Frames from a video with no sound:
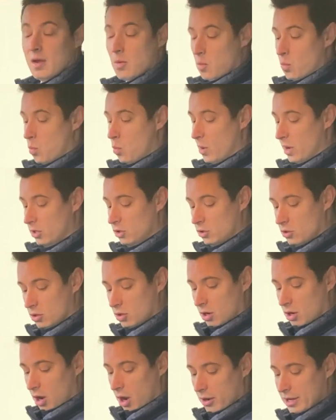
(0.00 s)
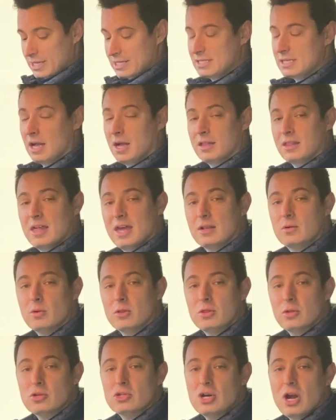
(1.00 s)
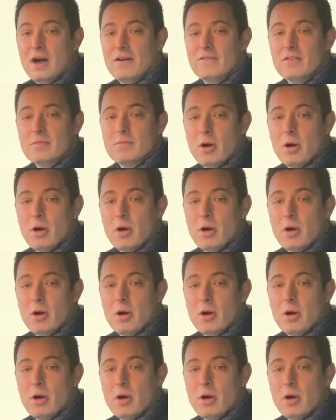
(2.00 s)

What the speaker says: When you coincide that with your driving